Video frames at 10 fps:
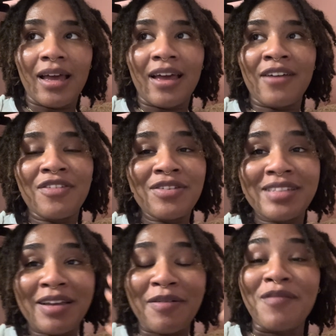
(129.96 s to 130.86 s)
It feels
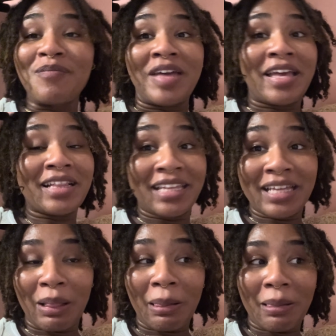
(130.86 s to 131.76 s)
like English.
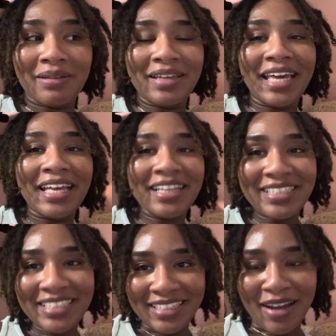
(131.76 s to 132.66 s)

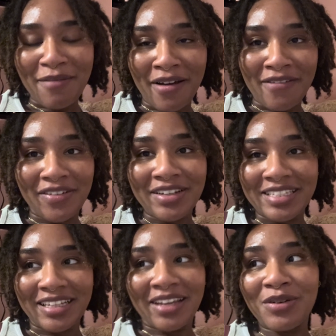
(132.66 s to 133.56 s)
English is not my
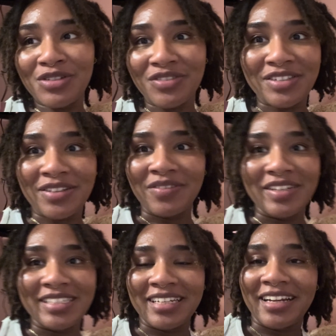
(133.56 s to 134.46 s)
first language for some
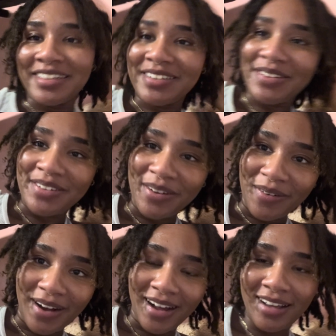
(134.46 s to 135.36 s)
reason. I don't know
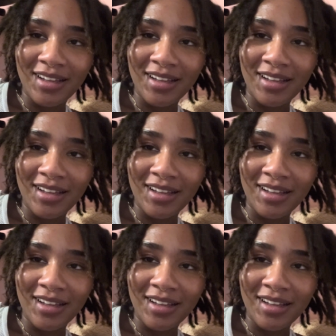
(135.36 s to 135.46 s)
why.